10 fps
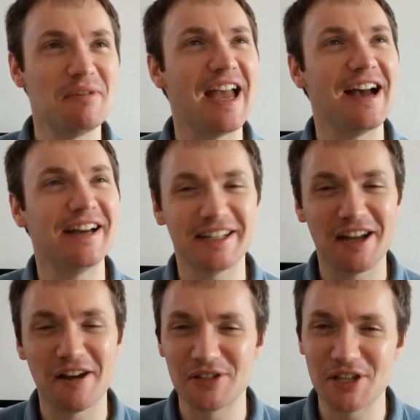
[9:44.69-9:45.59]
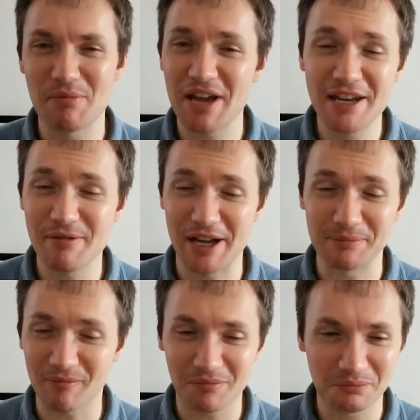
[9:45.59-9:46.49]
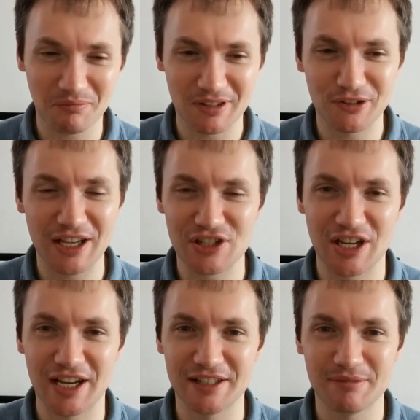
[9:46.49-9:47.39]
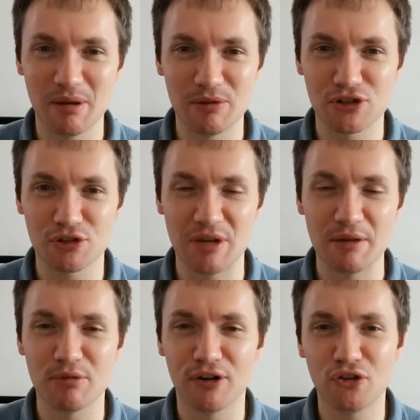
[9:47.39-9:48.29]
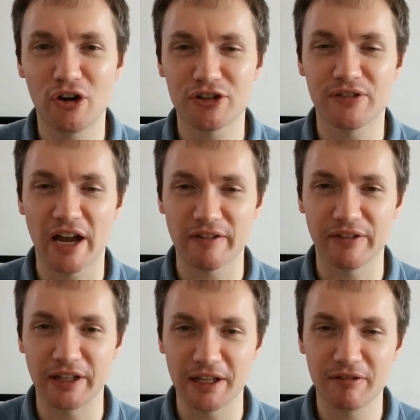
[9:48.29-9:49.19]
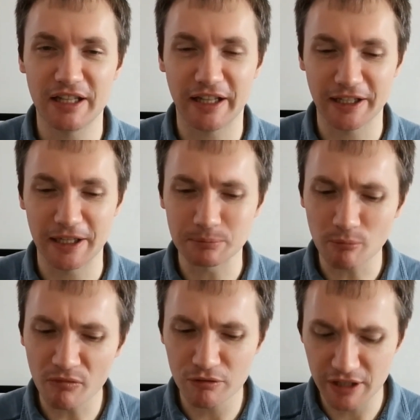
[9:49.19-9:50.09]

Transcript: But anyway, all that aside, maybe it's just me, but a 4 out of 5, I think. I really like it.